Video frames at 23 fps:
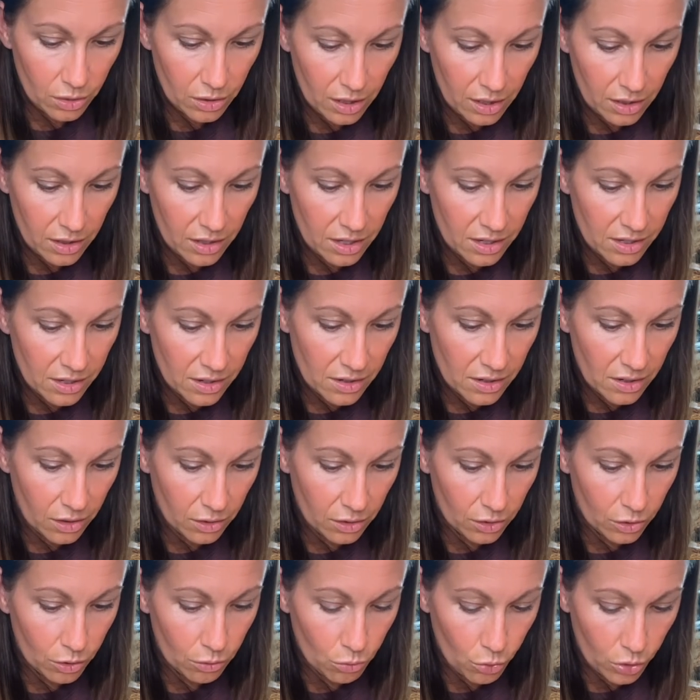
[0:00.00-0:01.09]
This is a
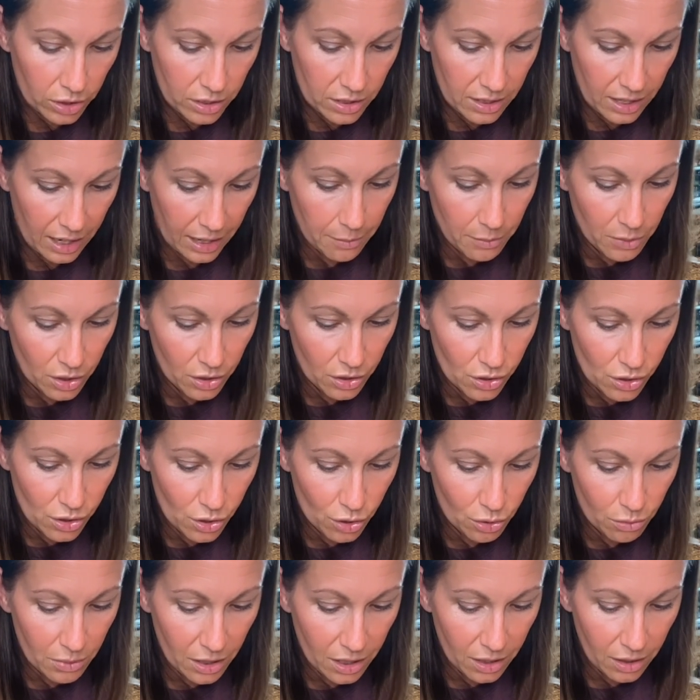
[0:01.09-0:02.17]
little more time
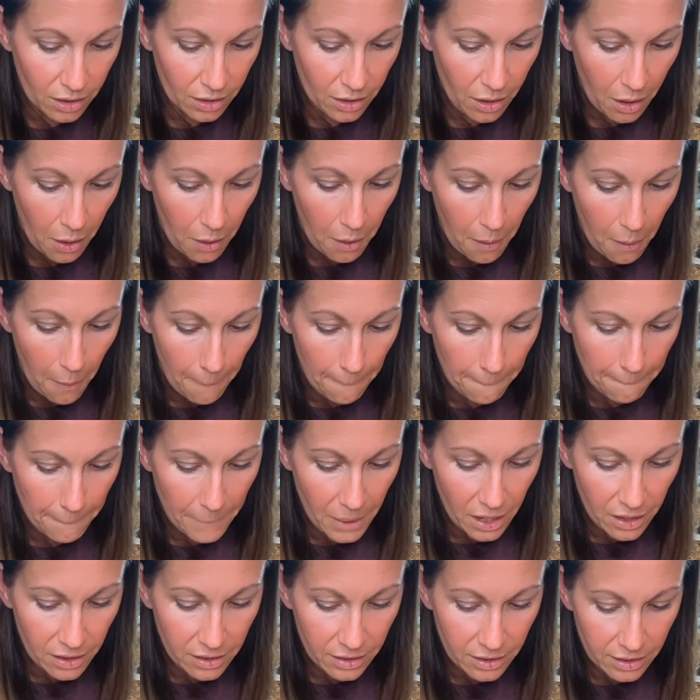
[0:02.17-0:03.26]
consuming,
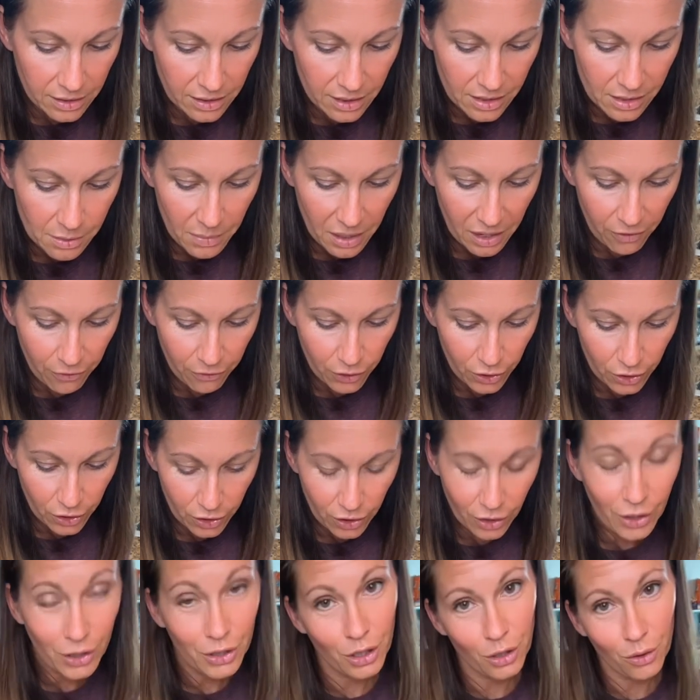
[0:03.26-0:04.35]
but it does make
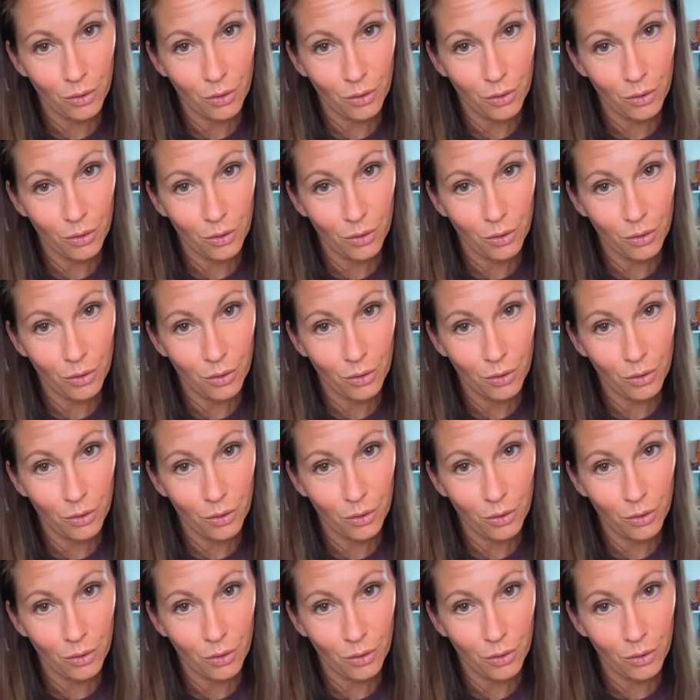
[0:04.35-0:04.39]
for cute